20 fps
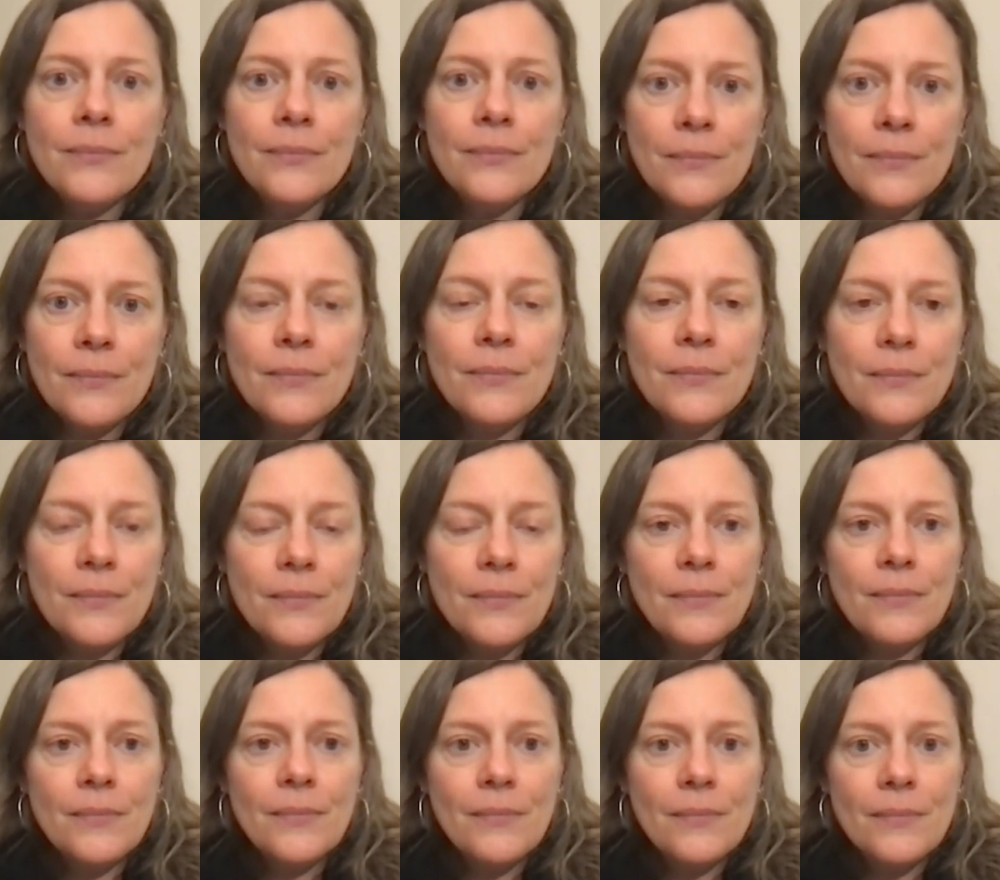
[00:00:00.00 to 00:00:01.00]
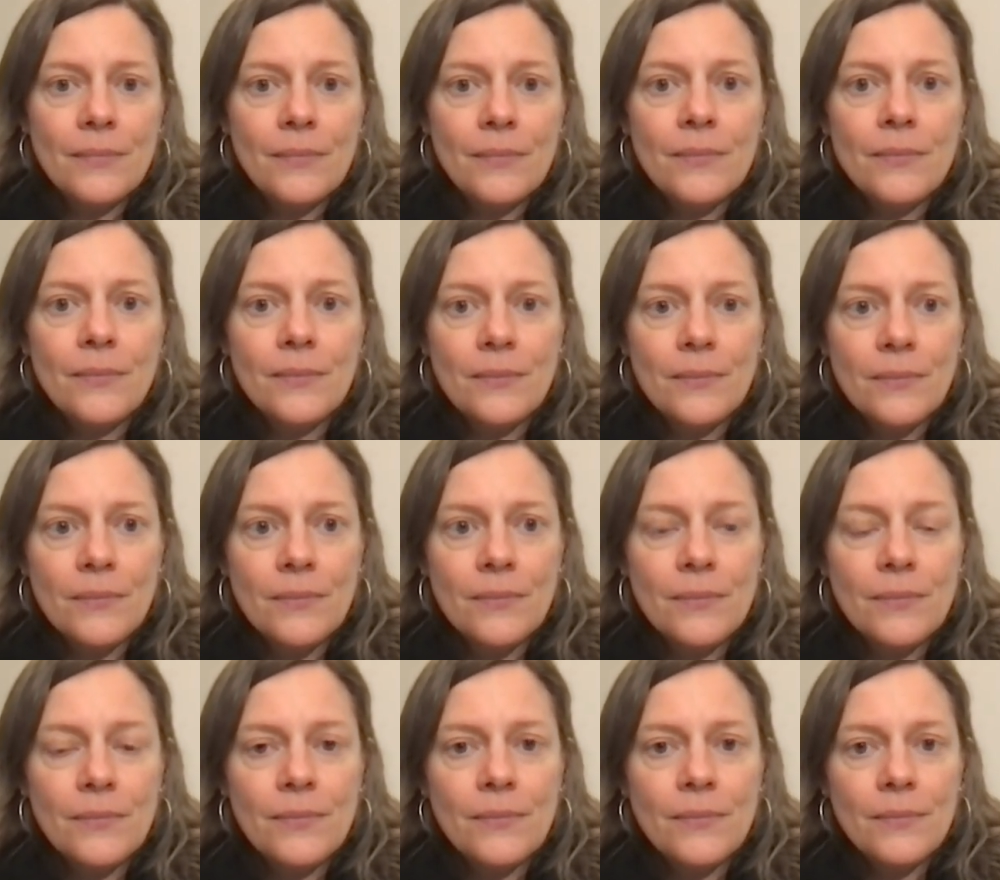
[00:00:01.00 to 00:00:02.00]

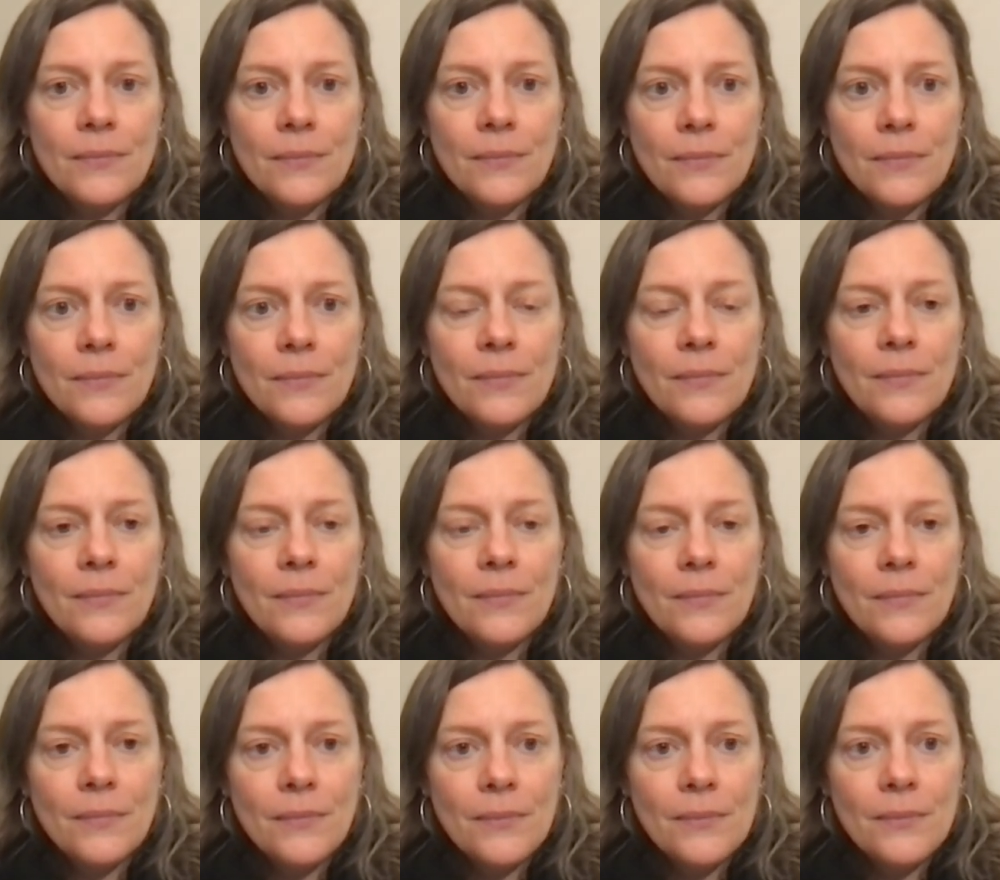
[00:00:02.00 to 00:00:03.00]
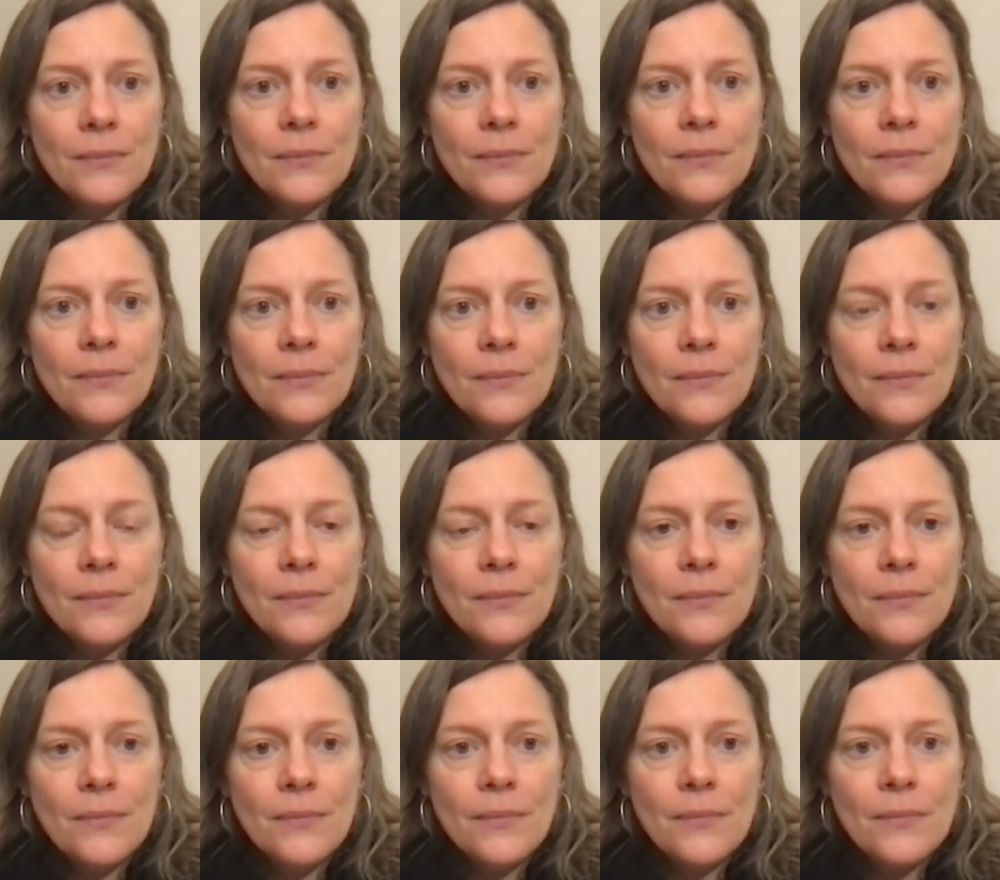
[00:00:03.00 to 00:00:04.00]

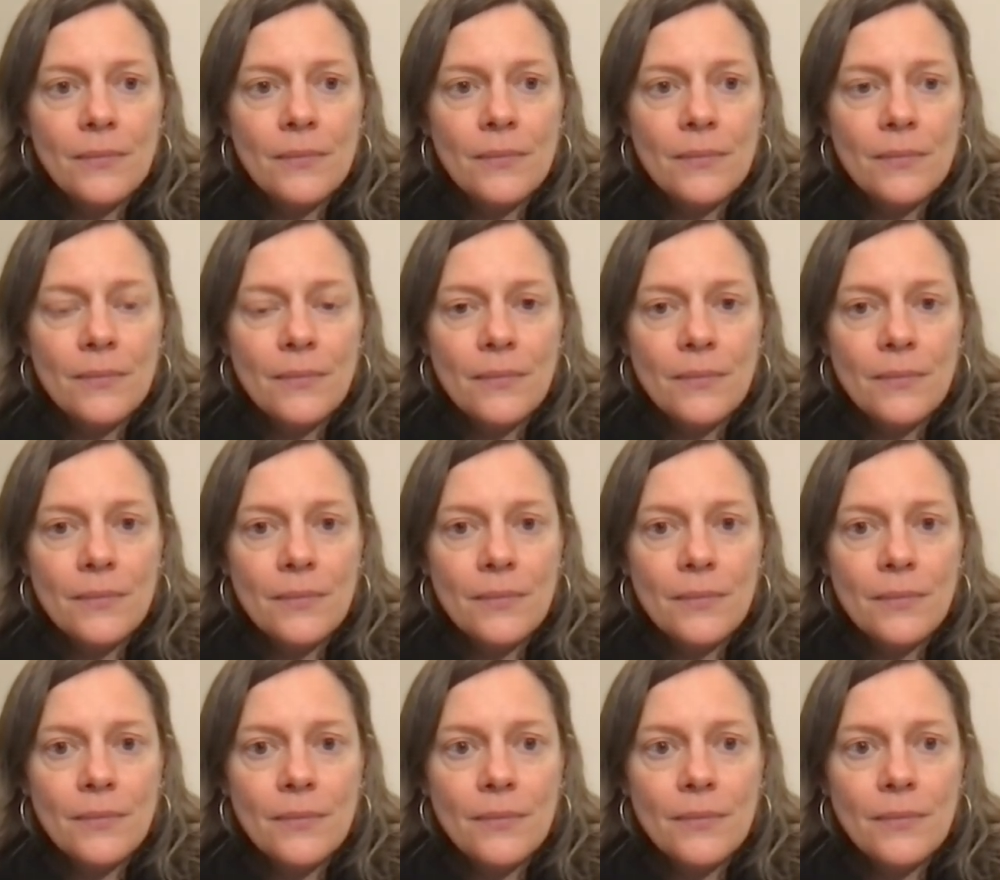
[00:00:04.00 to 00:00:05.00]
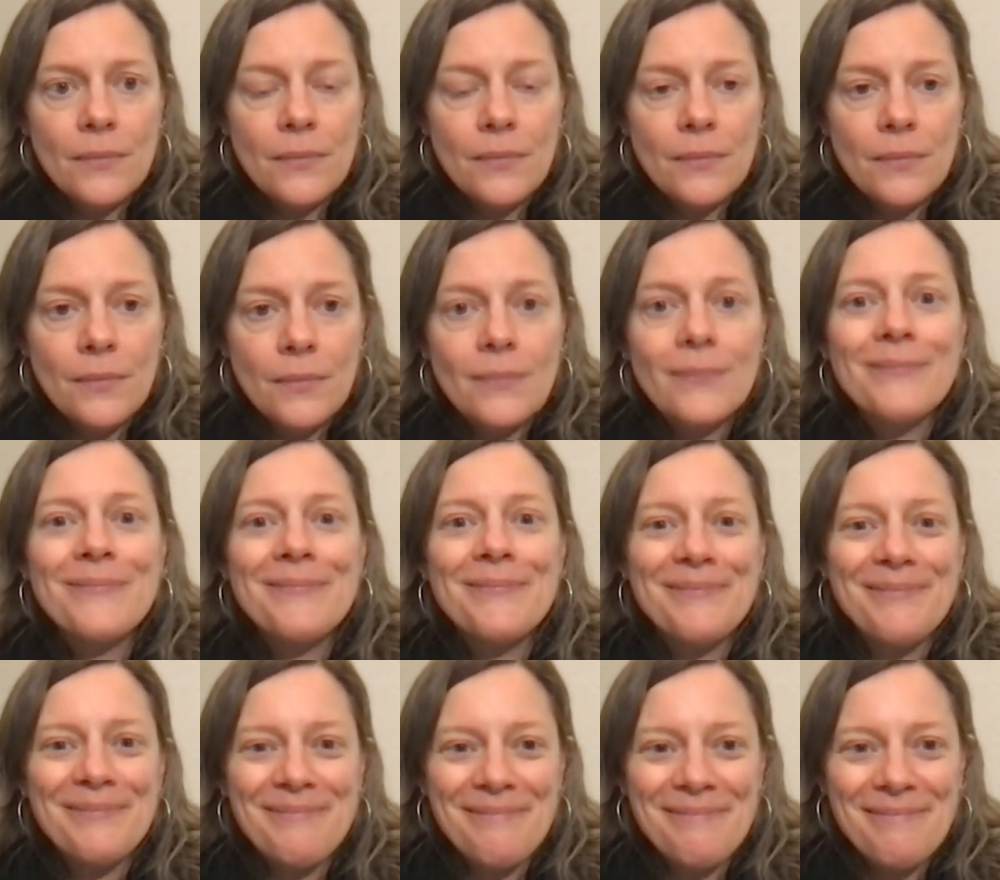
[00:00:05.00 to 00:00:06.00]

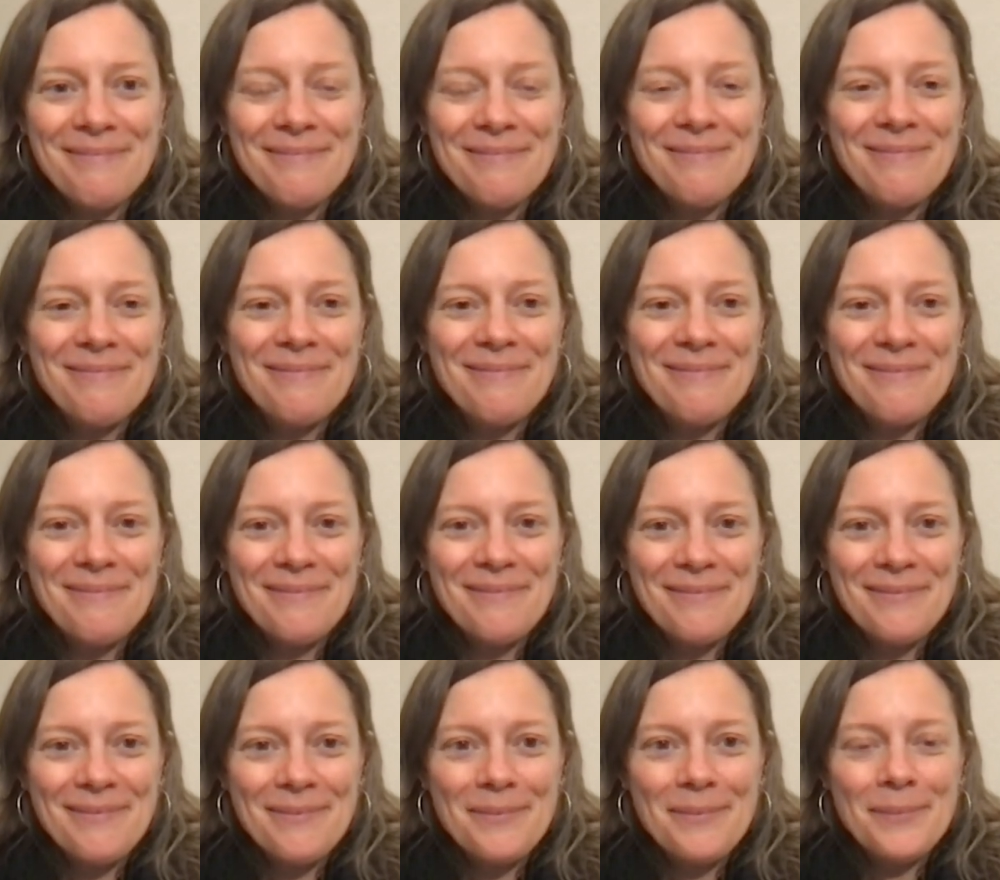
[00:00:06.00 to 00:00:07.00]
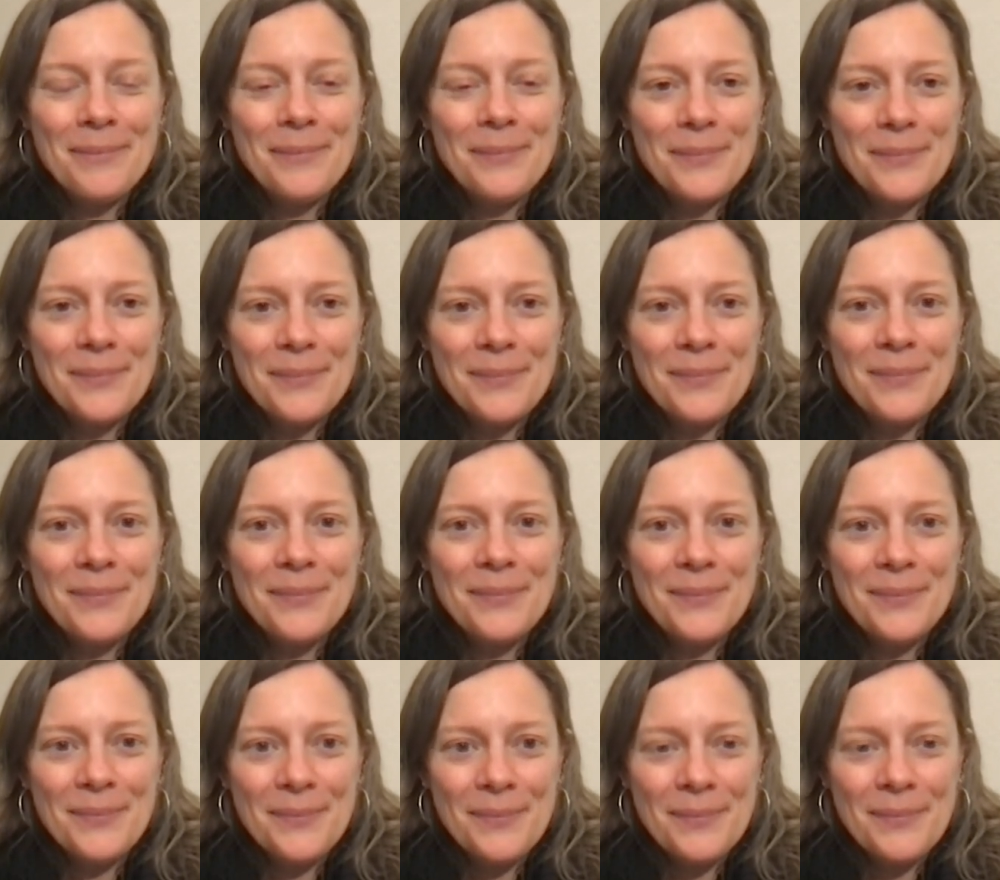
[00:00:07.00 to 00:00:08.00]
[no speech]